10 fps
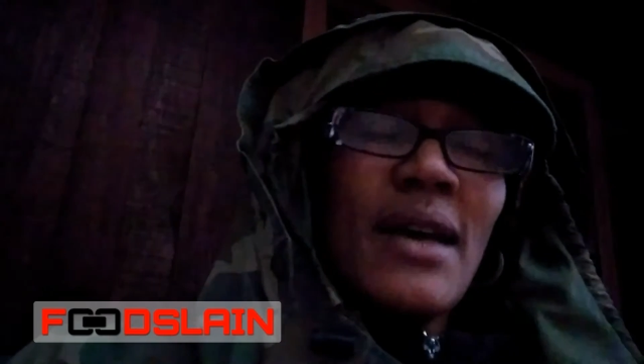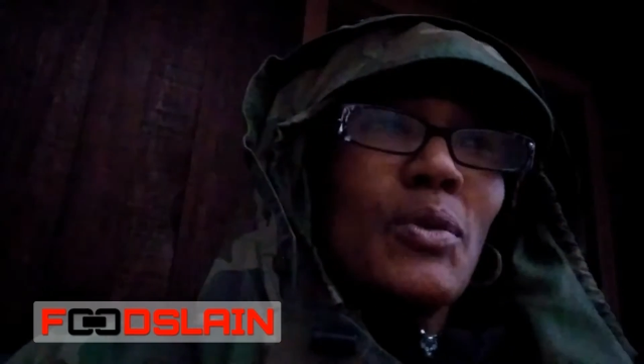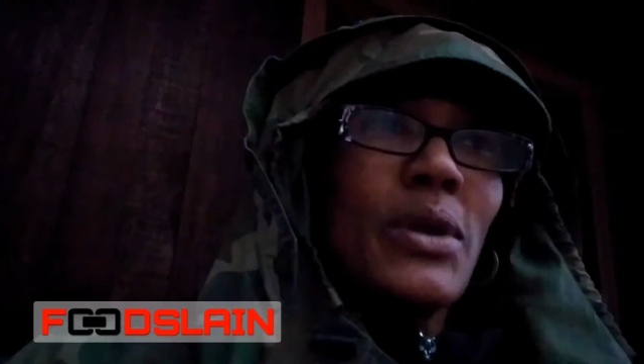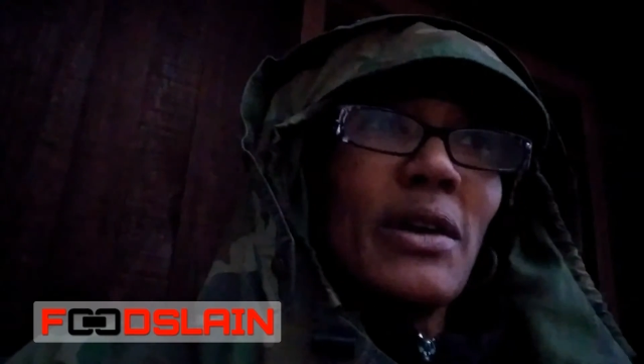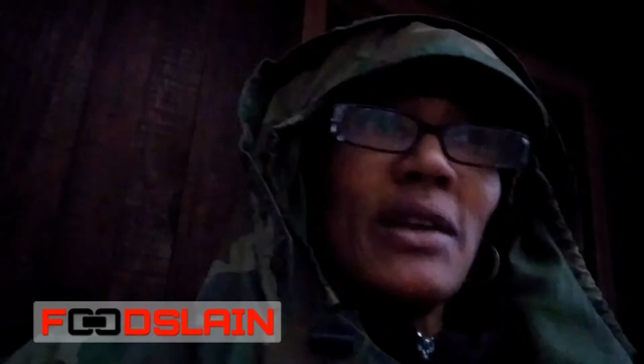
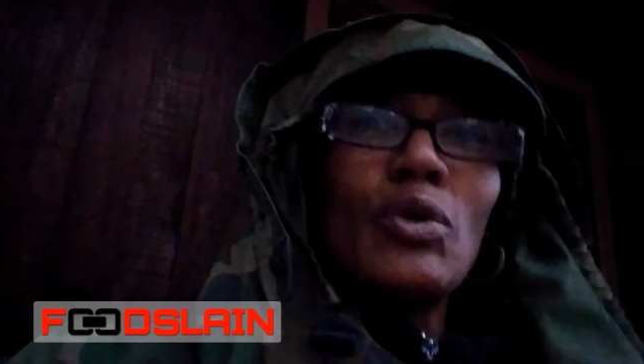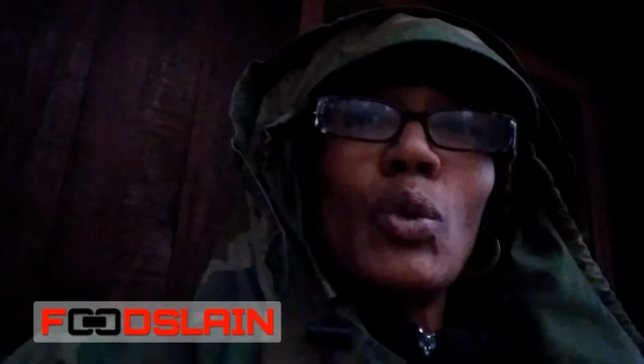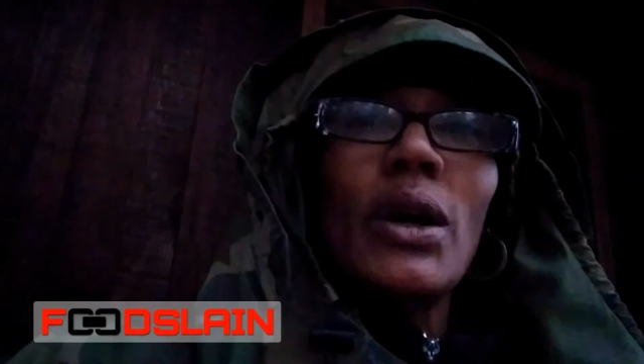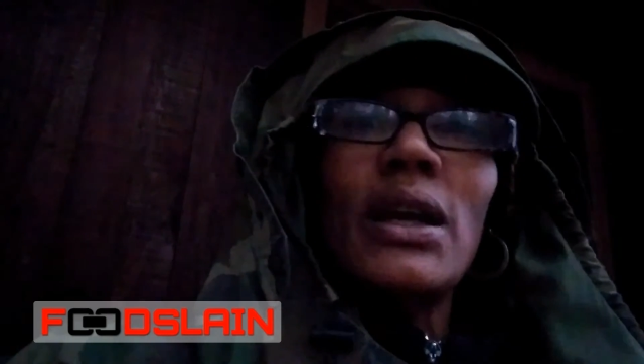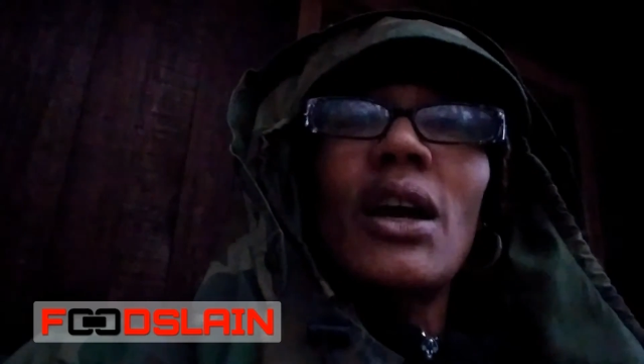They're even
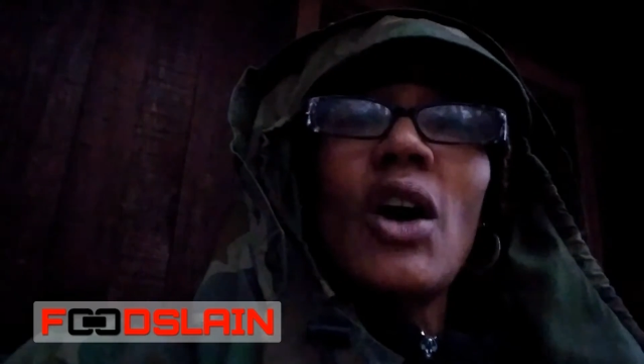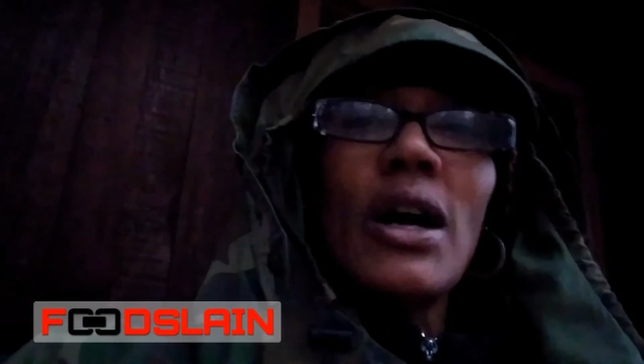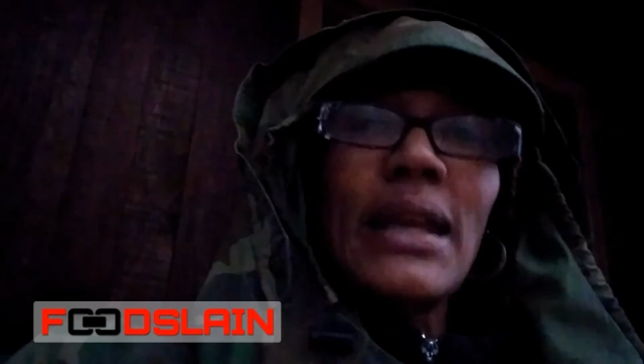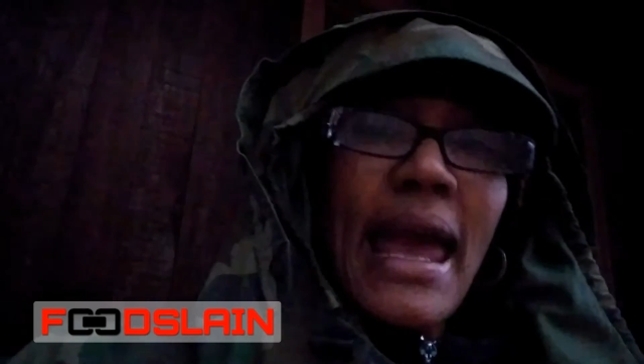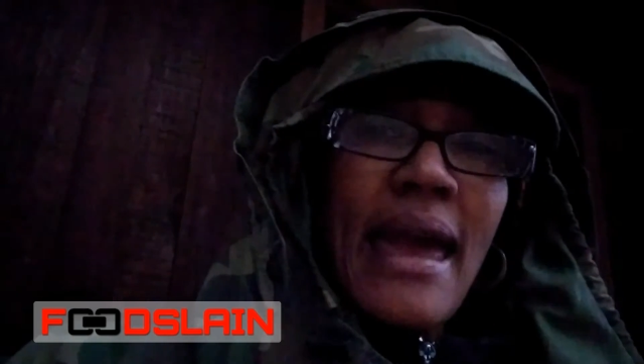working
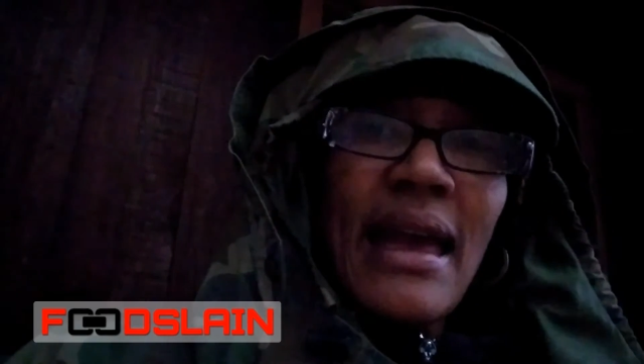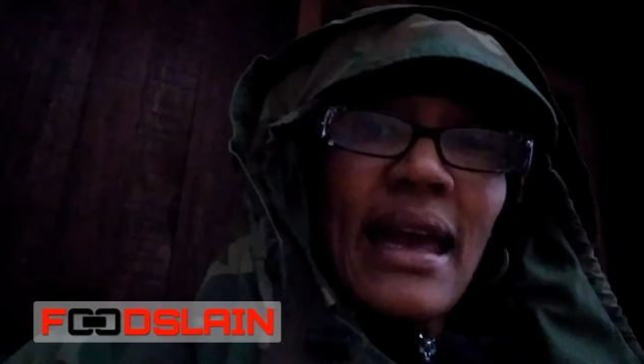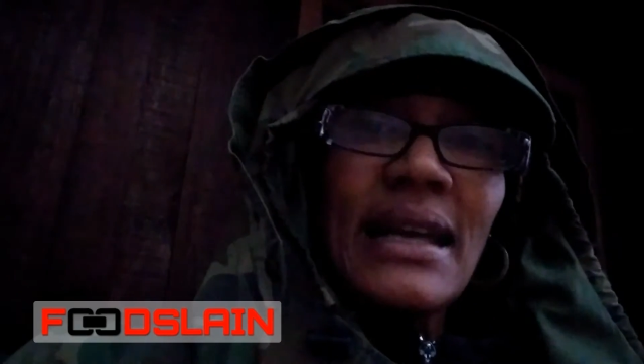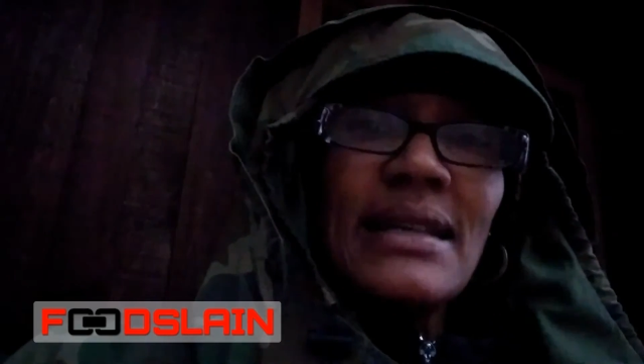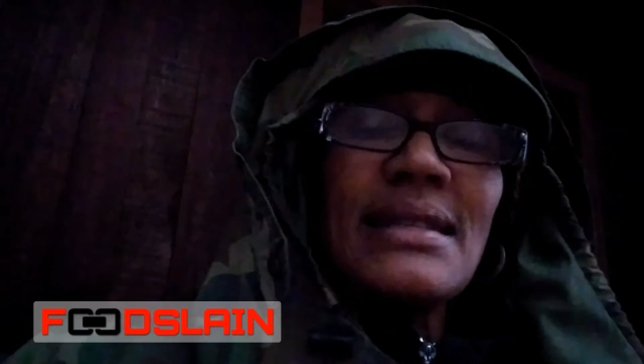on
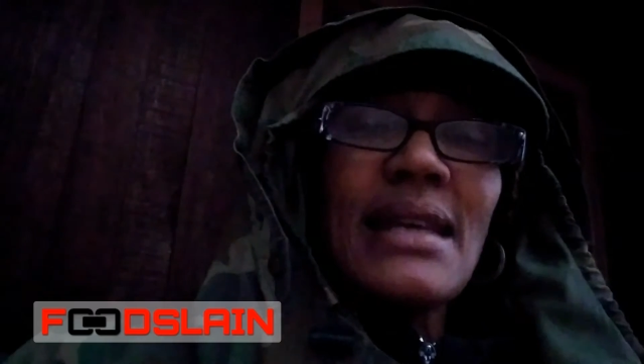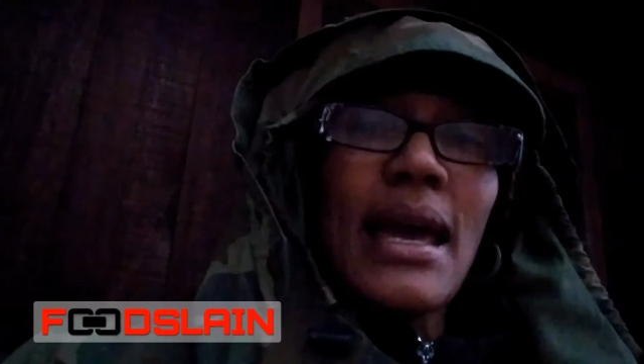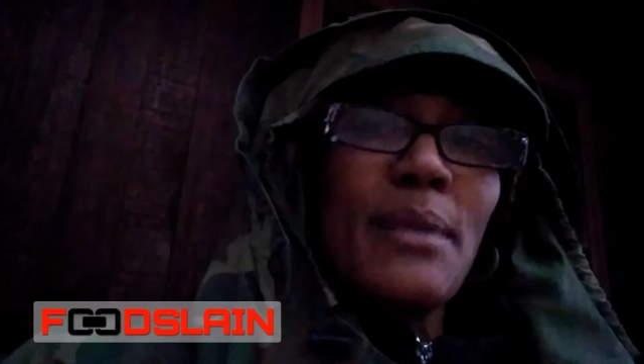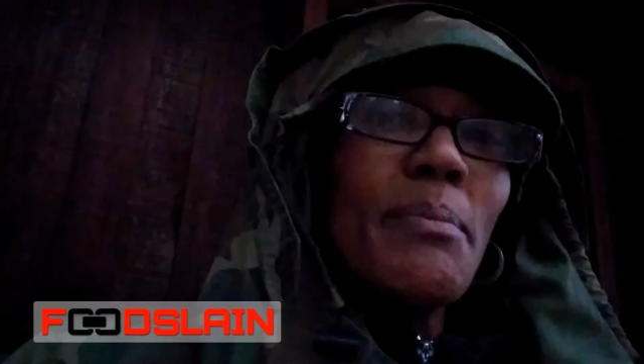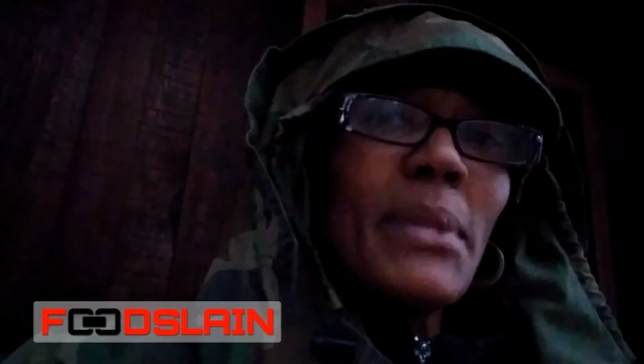eggs
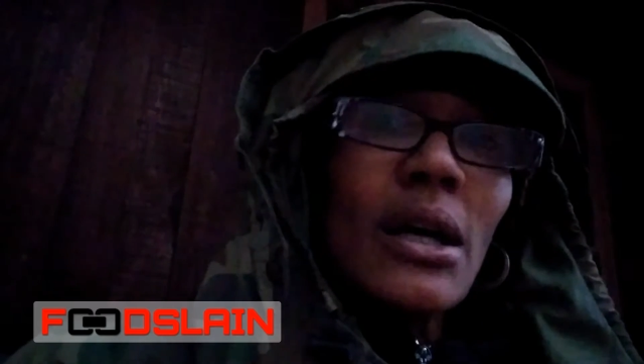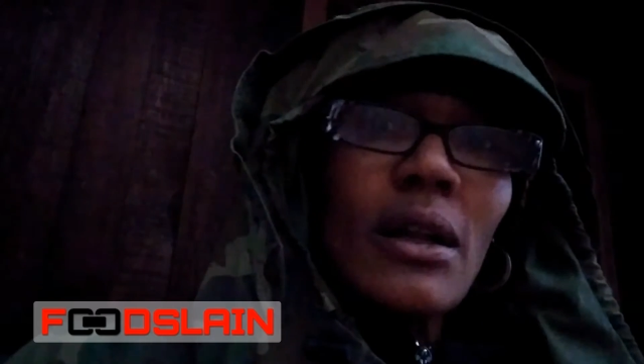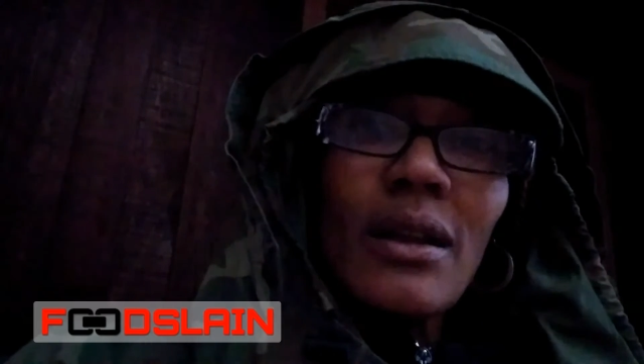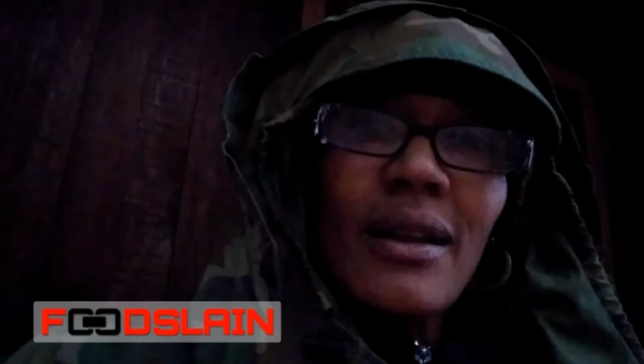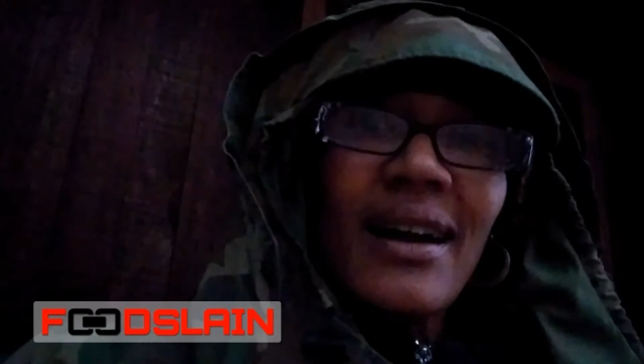and
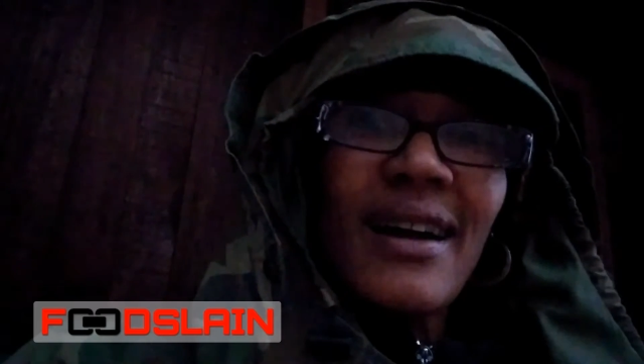milk.